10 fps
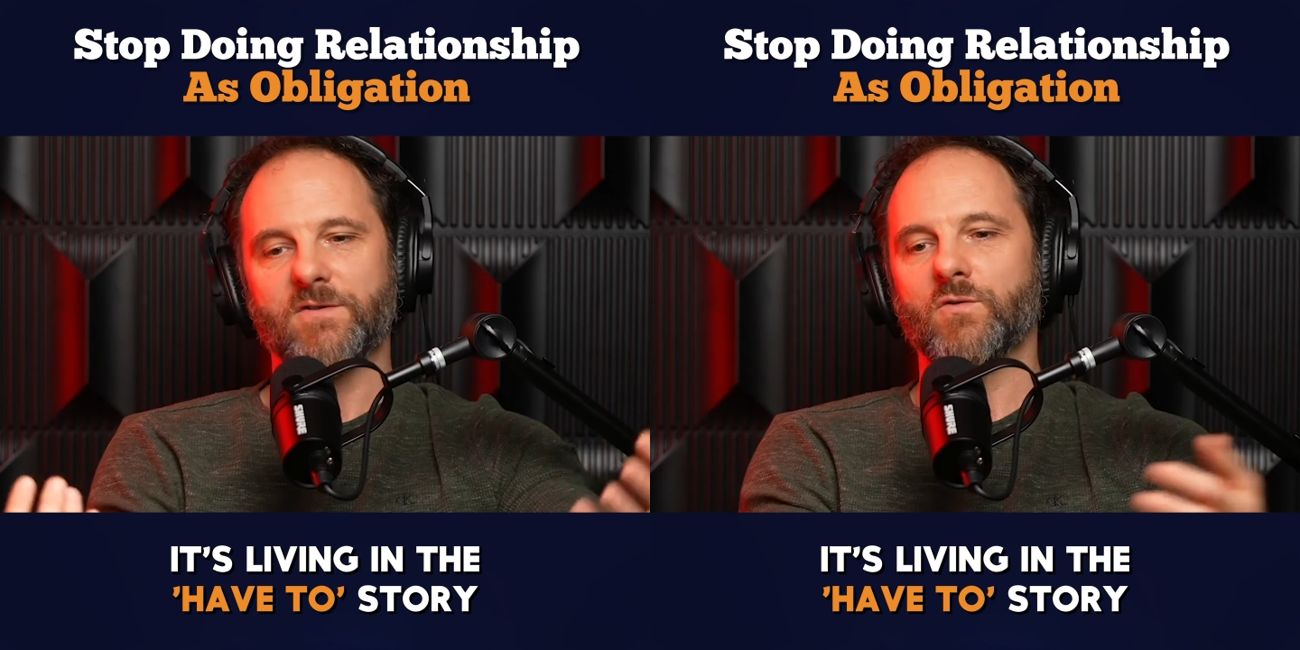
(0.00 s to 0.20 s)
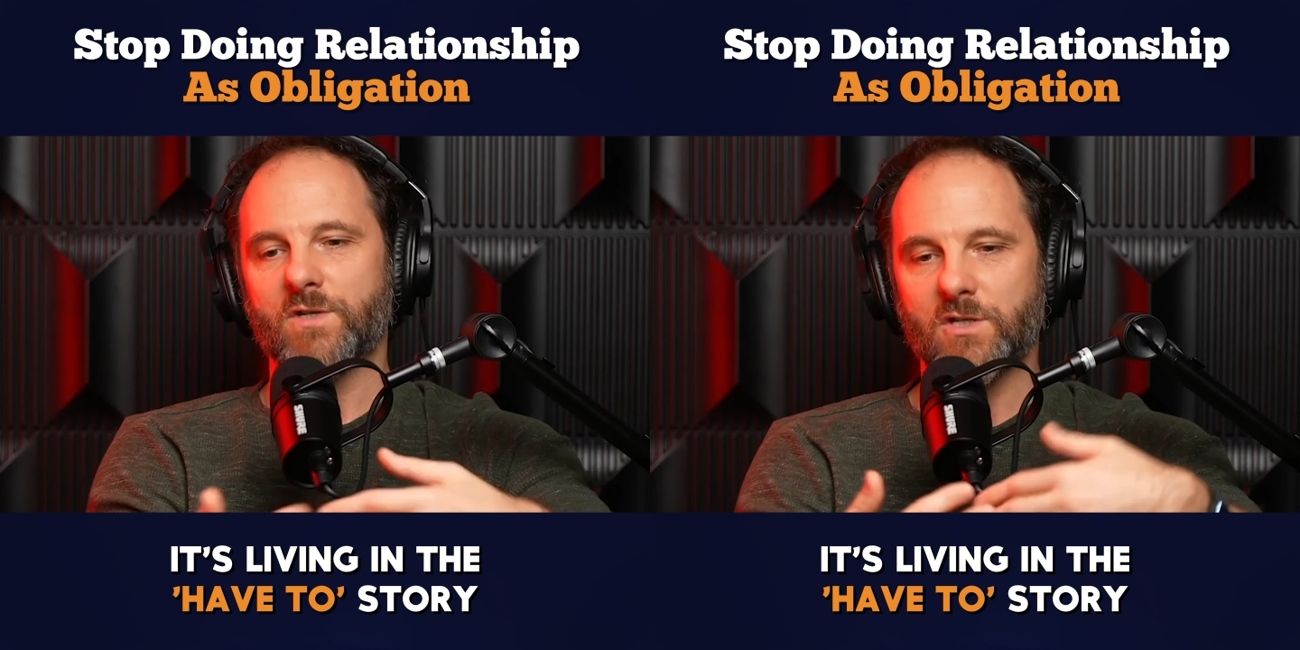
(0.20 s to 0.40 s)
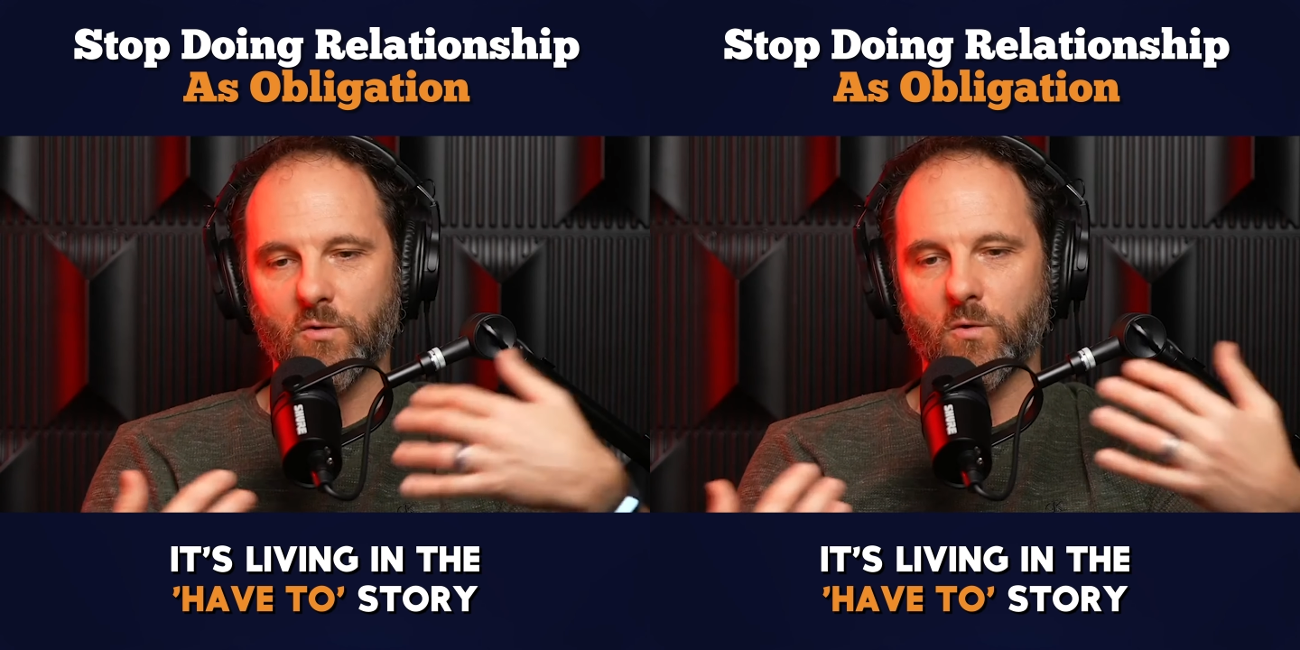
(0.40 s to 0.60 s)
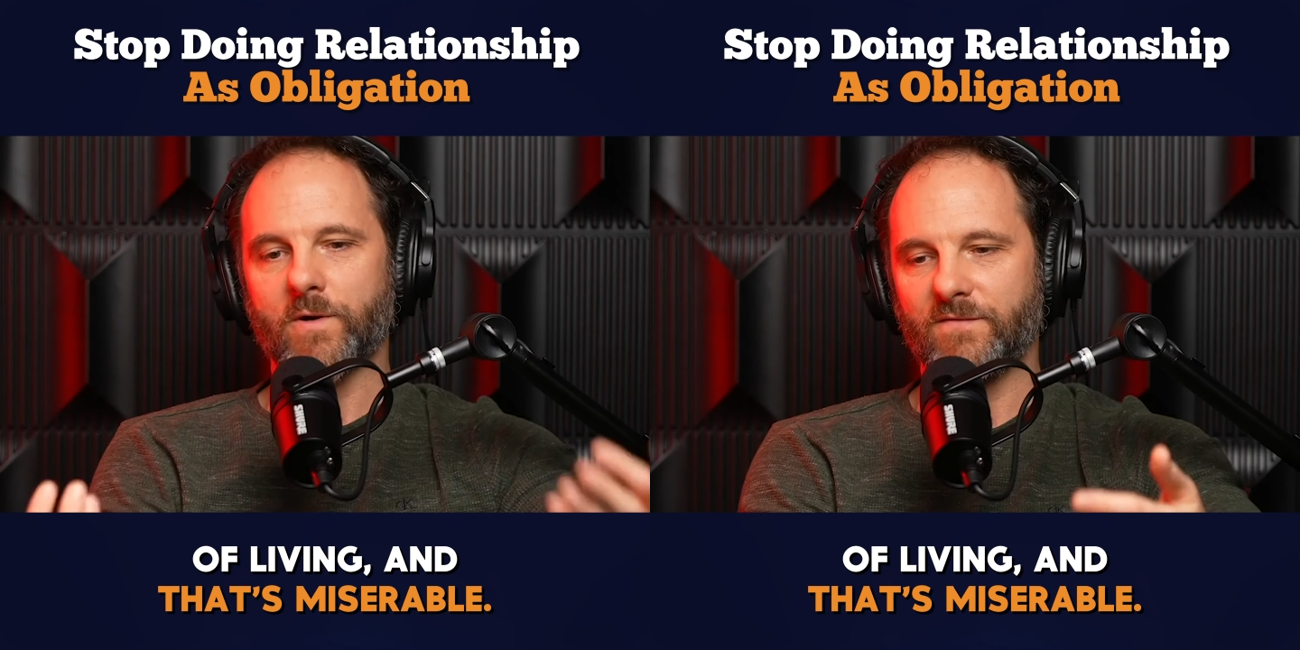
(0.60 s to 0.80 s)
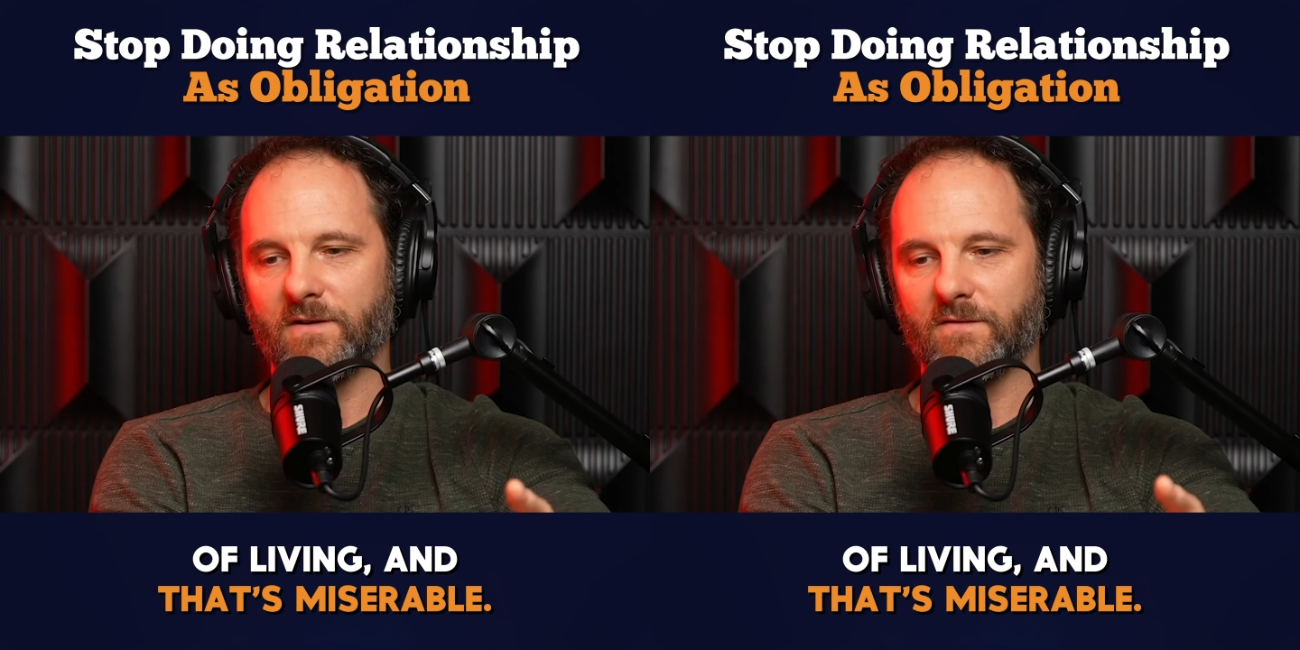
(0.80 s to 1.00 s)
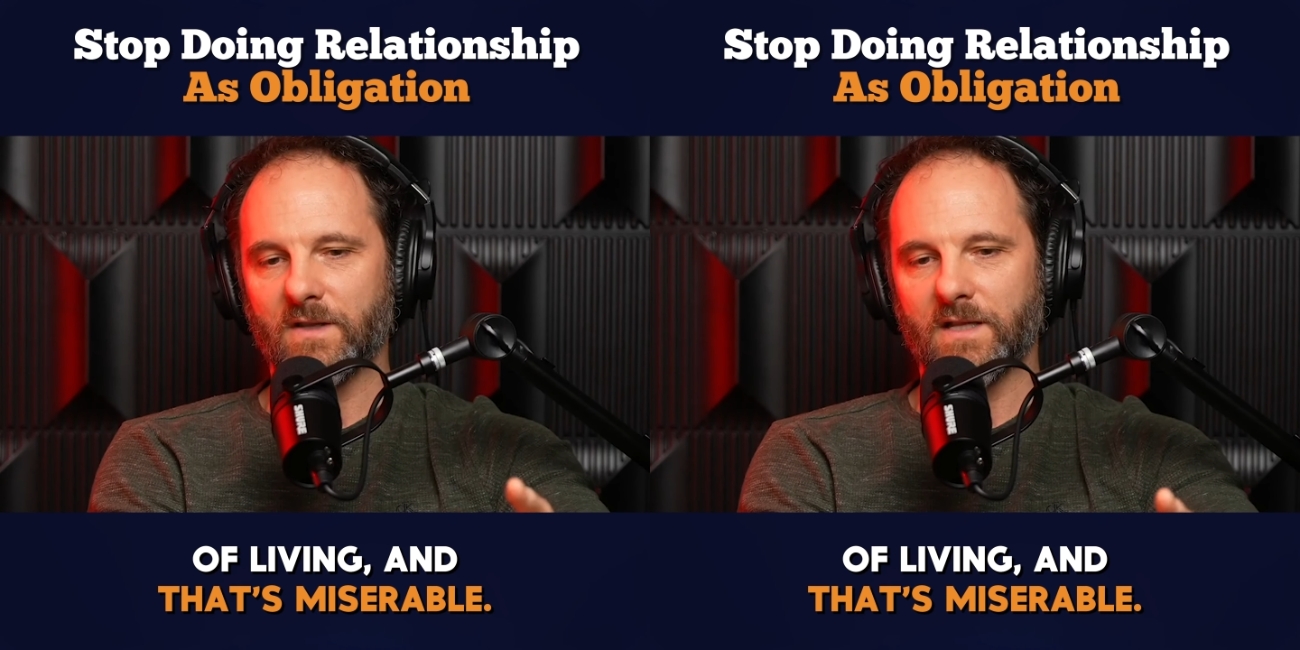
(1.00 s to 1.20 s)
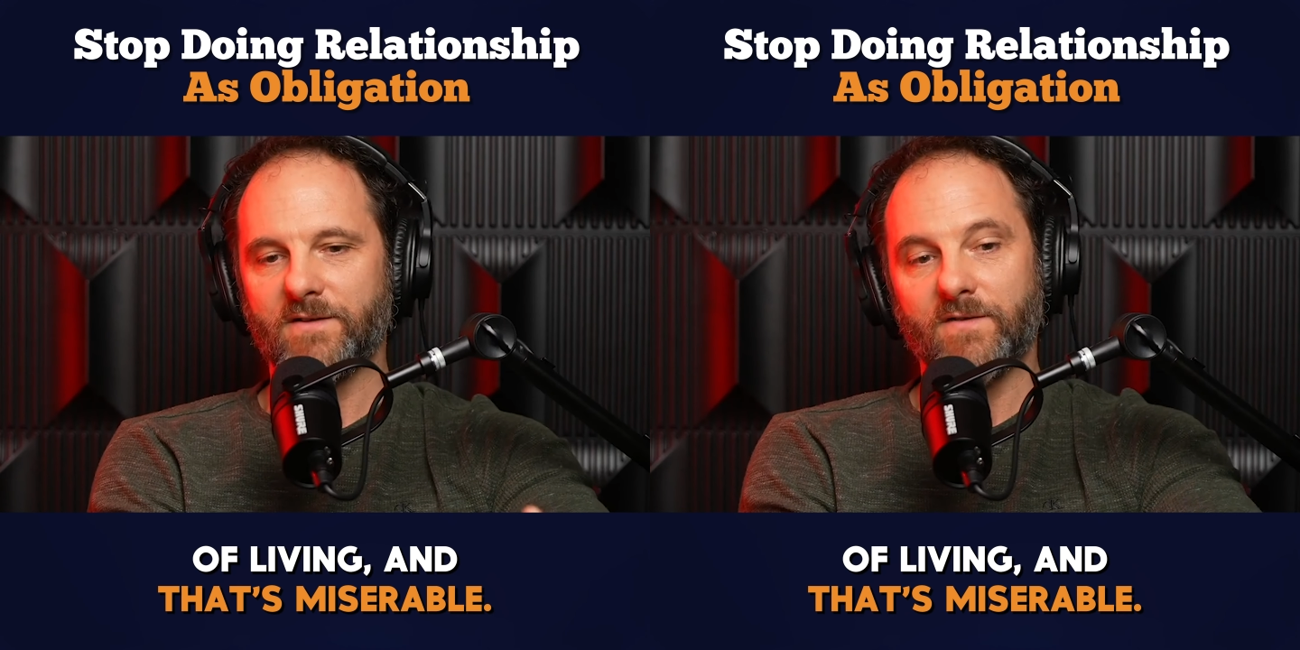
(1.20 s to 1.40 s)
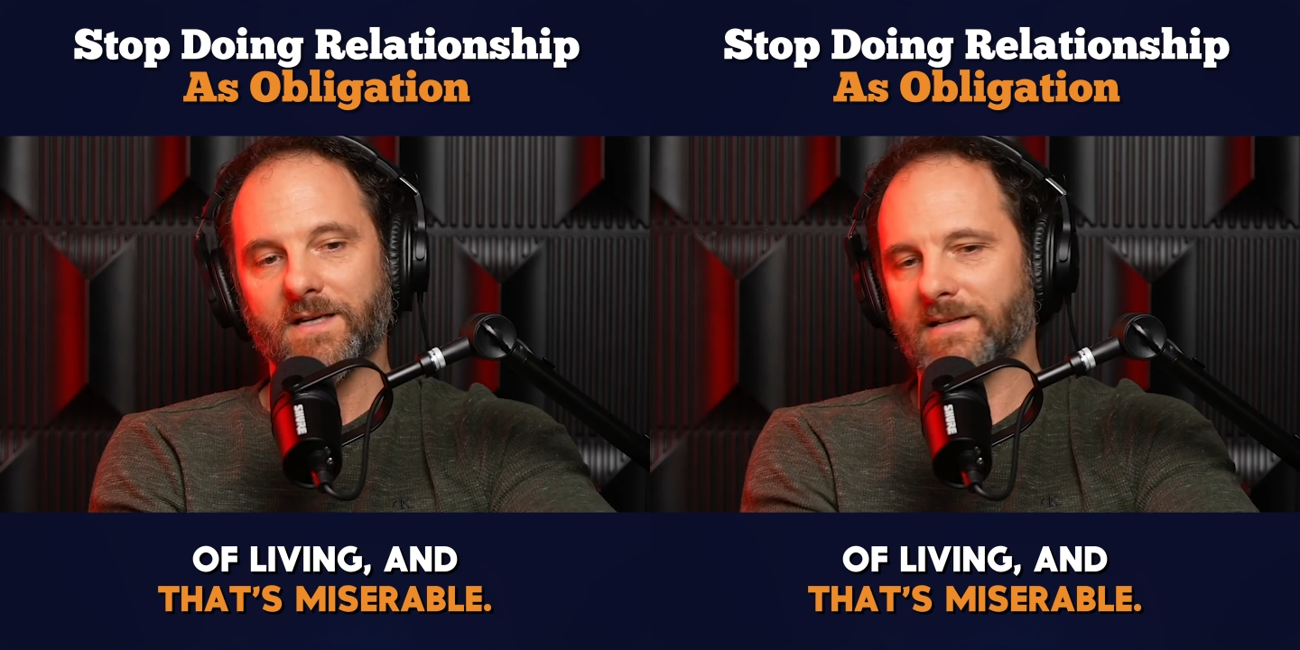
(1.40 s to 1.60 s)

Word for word: to story of living.